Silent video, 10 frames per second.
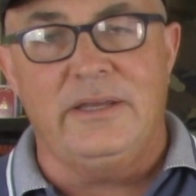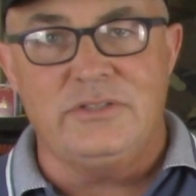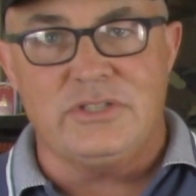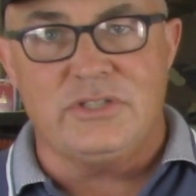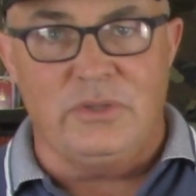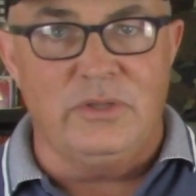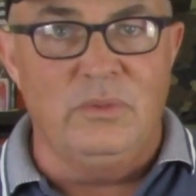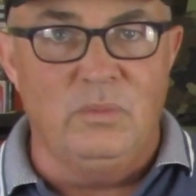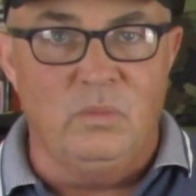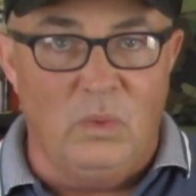just show
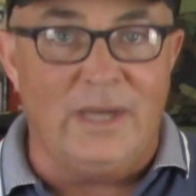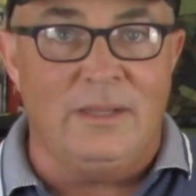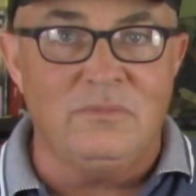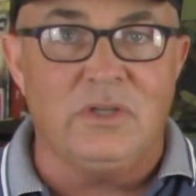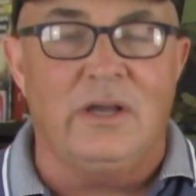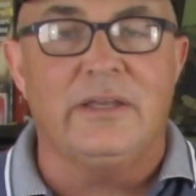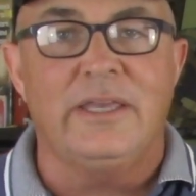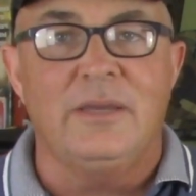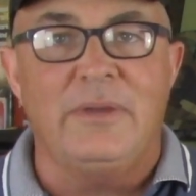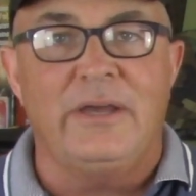you what I'm
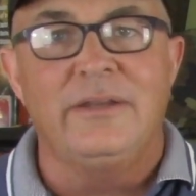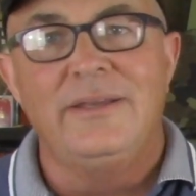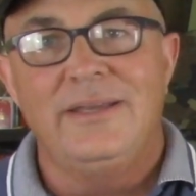talking about,